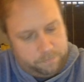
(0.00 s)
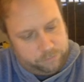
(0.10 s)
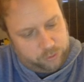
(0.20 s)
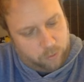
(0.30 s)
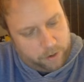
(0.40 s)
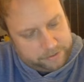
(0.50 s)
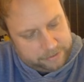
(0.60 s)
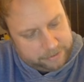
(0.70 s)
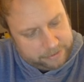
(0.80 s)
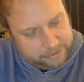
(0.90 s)

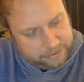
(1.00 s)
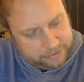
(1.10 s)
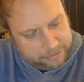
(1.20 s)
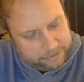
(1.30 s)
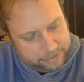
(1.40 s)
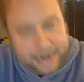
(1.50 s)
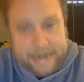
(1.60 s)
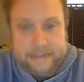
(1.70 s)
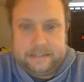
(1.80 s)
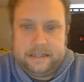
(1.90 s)

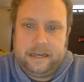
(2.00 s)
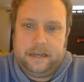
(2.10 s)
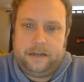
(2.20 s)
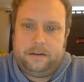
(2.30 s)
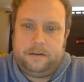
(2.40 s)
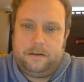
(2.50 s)
2018,